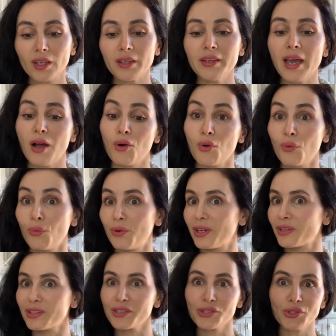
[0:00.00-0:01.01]
Now,
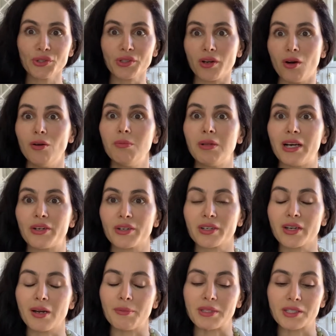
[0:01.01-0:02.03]
where does your gallbladder
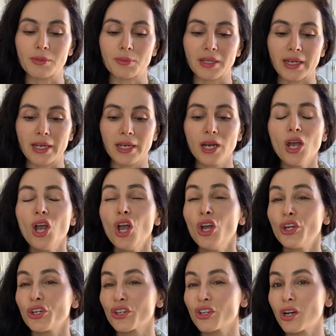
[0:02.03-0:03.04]
come into play?
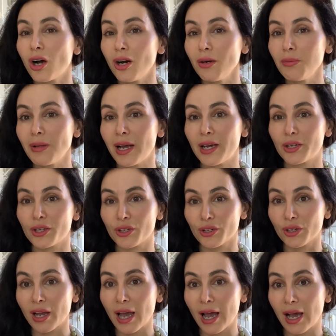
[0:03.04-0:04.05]
Your
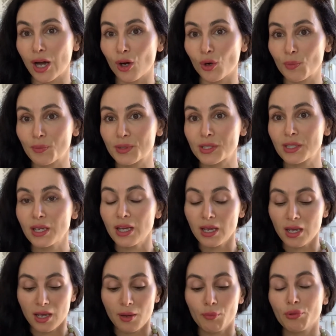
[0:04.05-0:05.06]
gallbladder helps
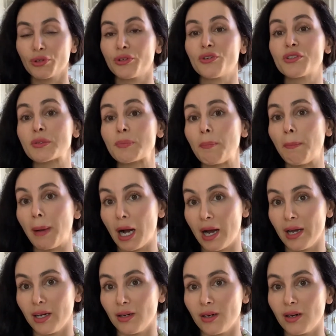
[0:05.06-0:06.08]
produce
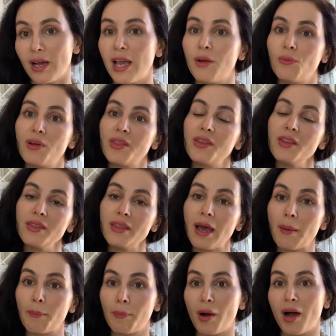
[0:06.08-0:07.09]
bile, and within
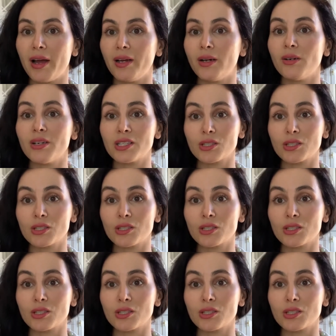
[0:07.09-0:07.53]
that bile